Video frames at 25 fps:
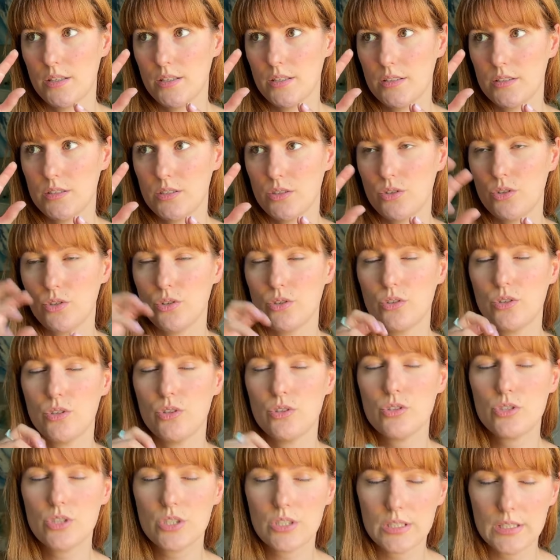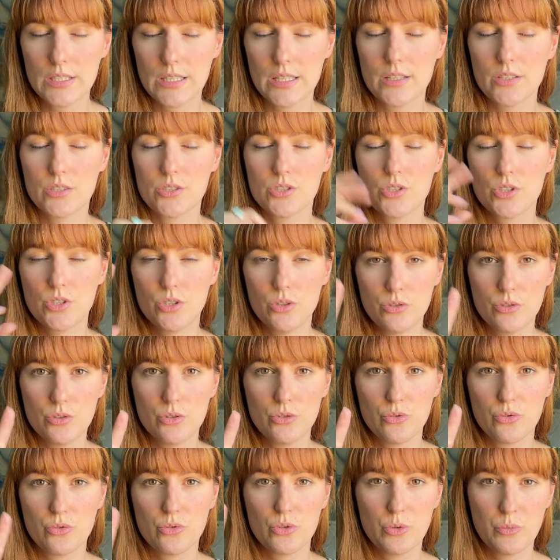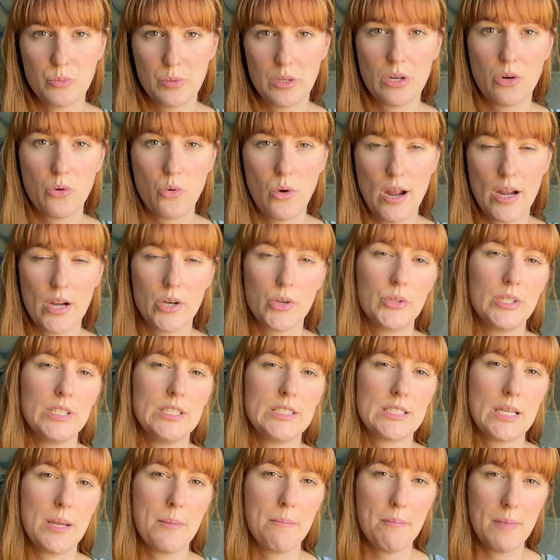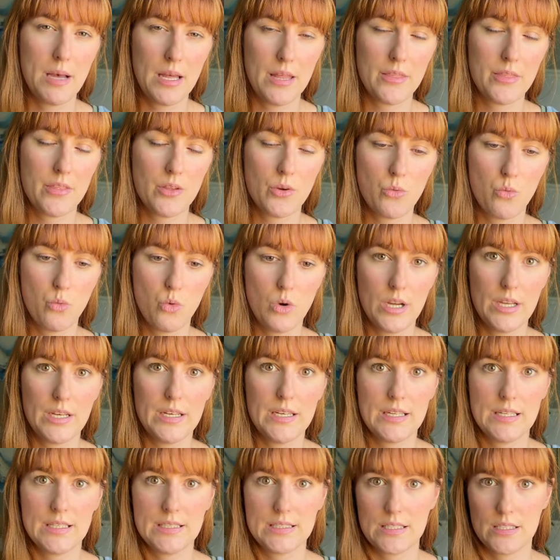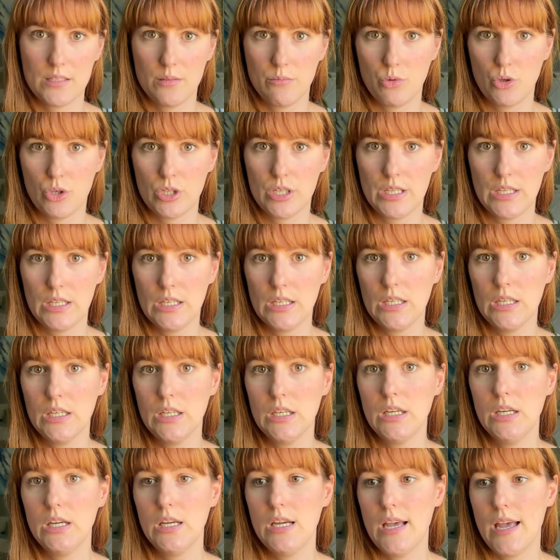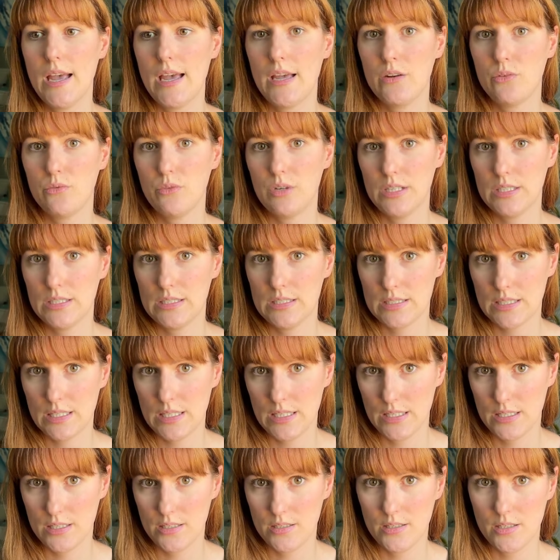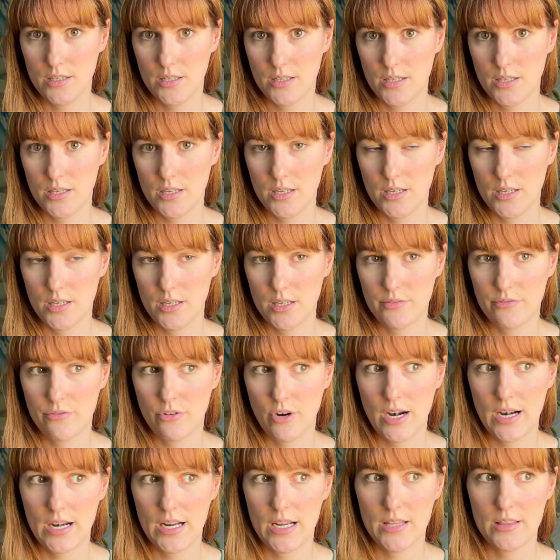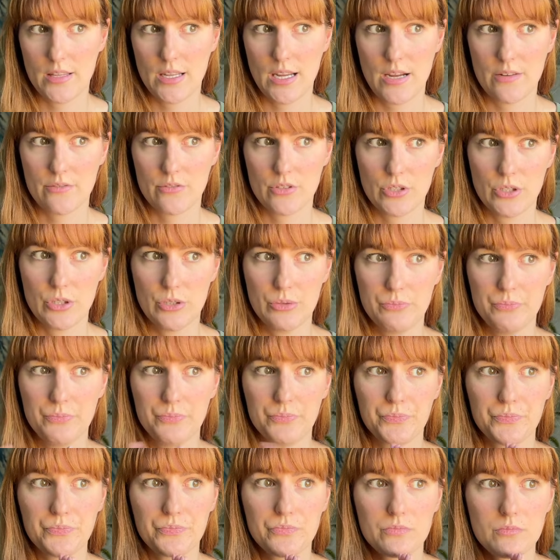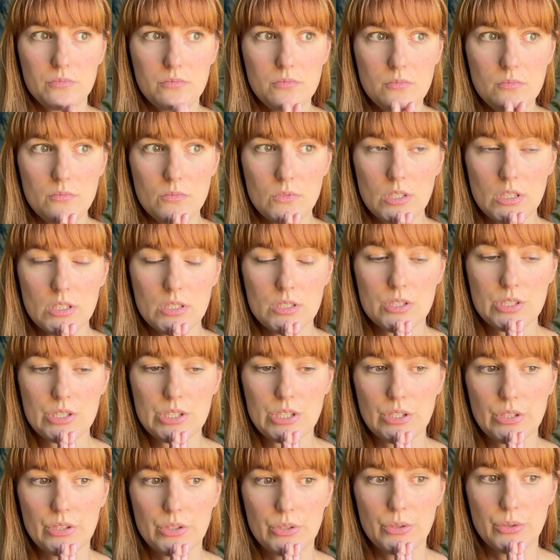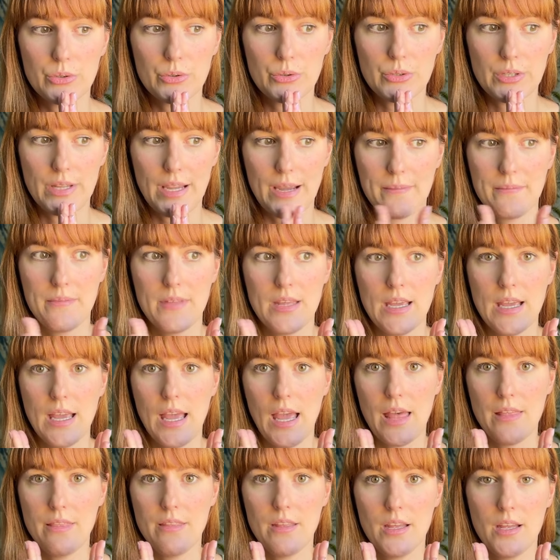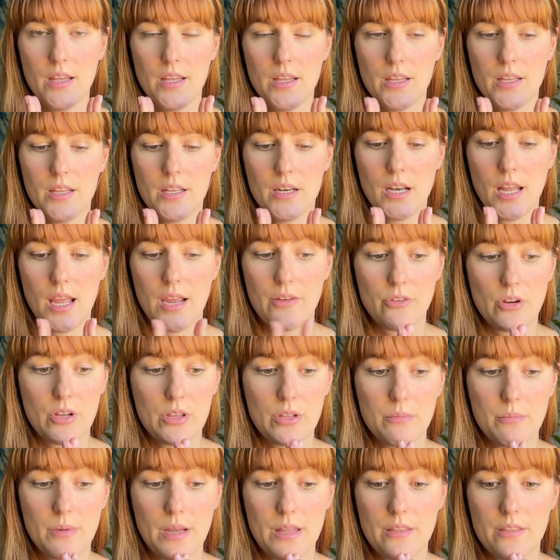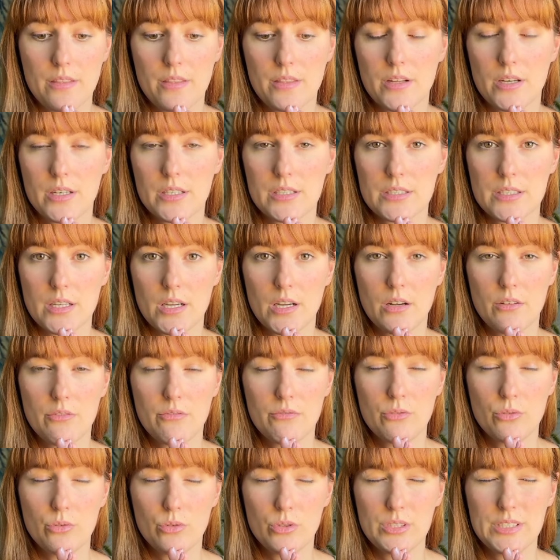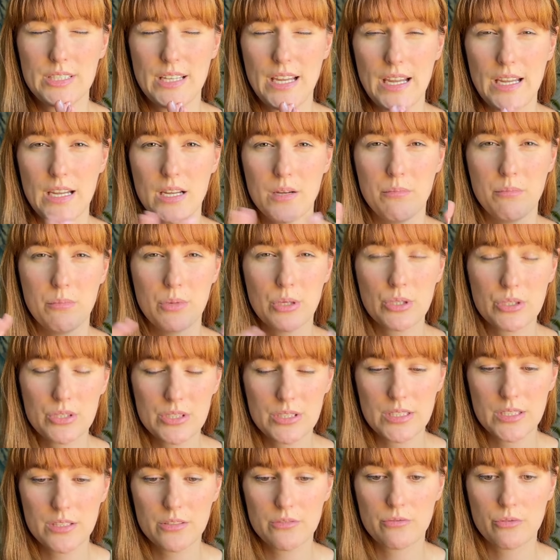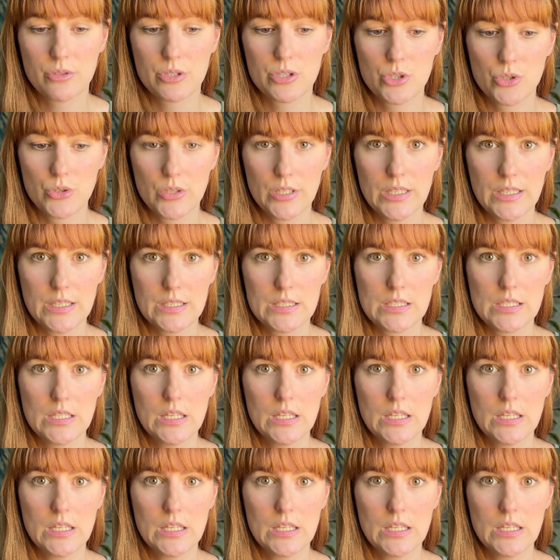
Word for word: so you, usually there's two group inquiries a month. One is in the morning, and one is in uh, a Friday in the afternoon. So, yeah. And then every other month, there's a full day immersive retreat,